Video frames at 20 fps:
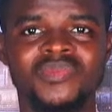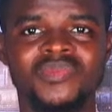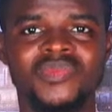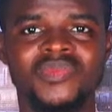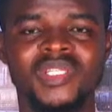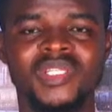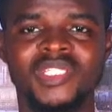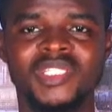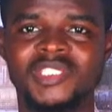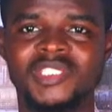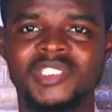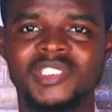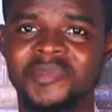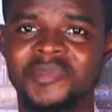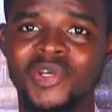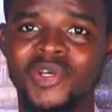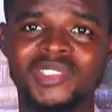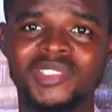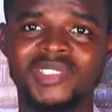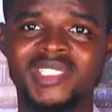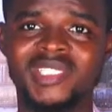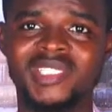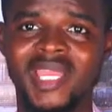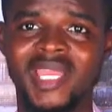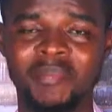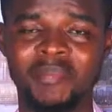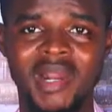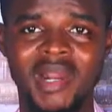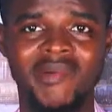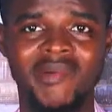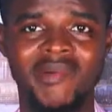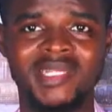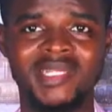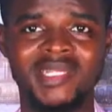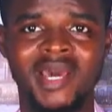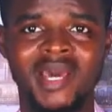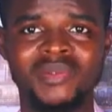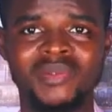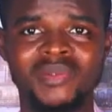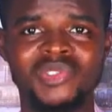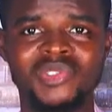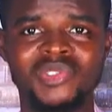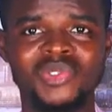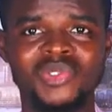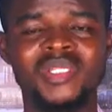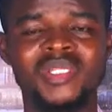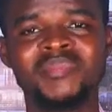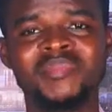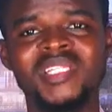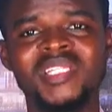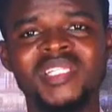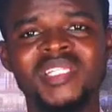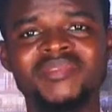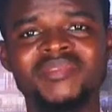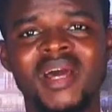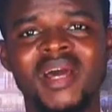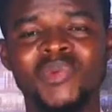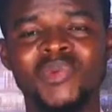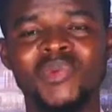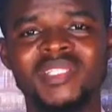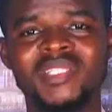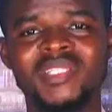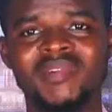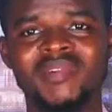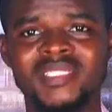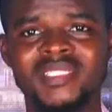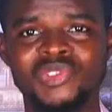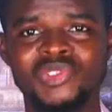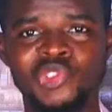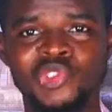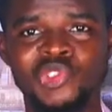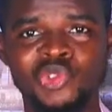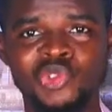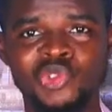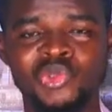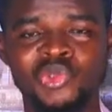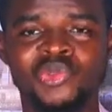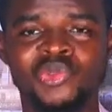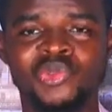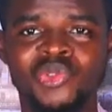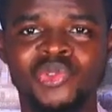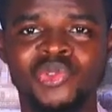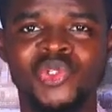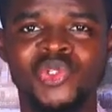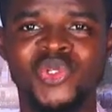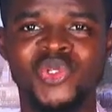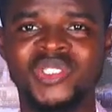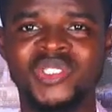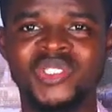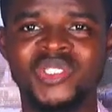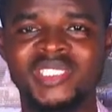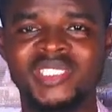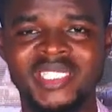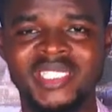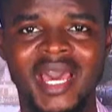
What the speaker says: It's because they are in power now, so they believe that whatever they do now.